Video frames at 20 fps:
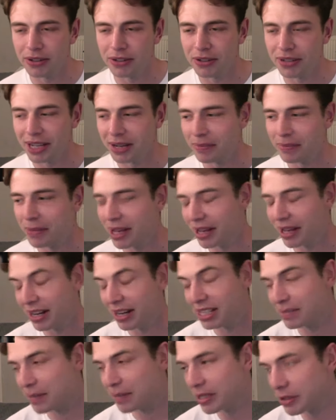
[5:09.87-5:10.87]
do you get it made?
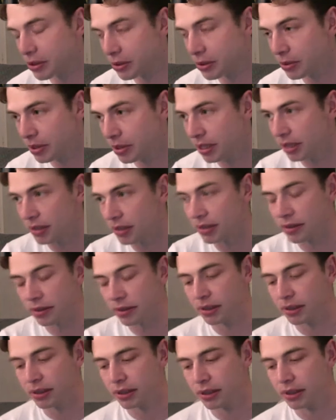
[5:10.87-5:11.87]
I spent 2
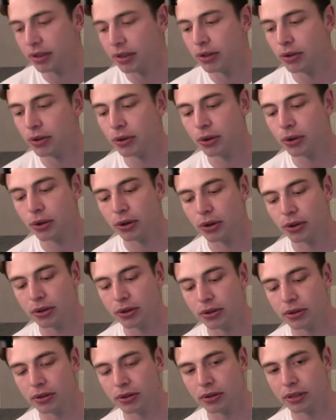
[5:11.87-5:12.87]
years not
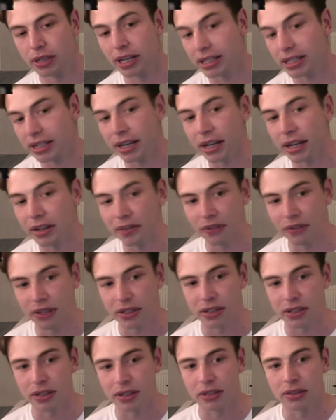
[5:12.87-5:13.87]
getting
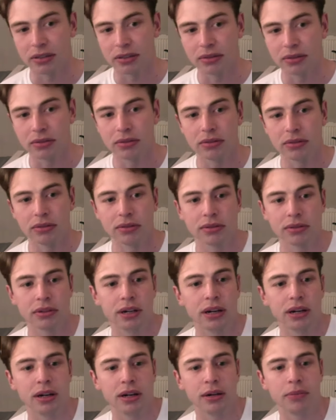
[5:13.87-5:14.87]
anything done
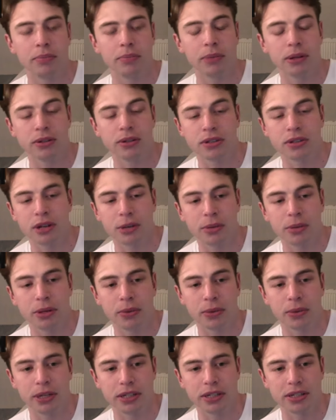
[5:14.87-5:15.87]
because
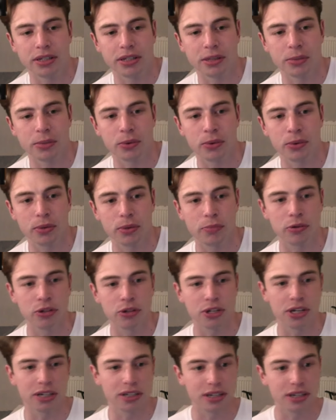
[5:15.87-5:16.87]
nobody wanted to support the
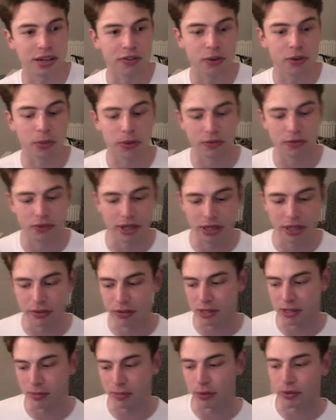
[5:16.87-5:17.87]
project, and everyone really
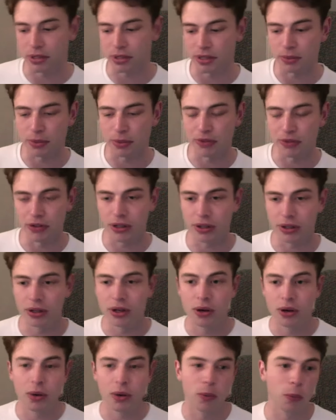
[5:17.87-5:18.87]
responded with a,
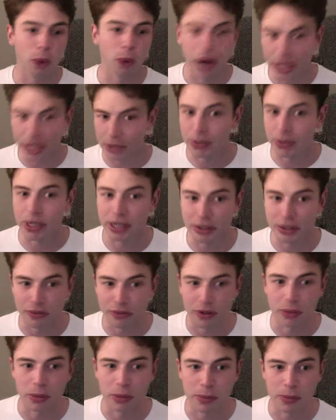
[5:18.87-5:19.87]
why do we need a
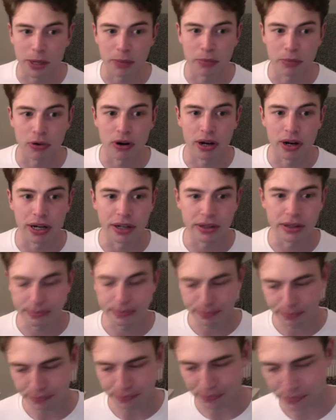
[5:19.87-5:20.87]
film about Pride?
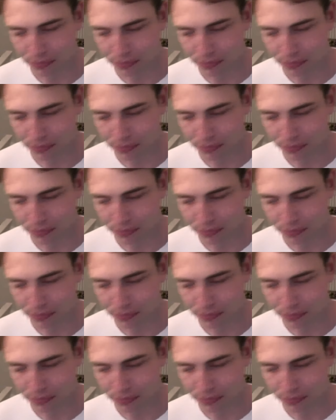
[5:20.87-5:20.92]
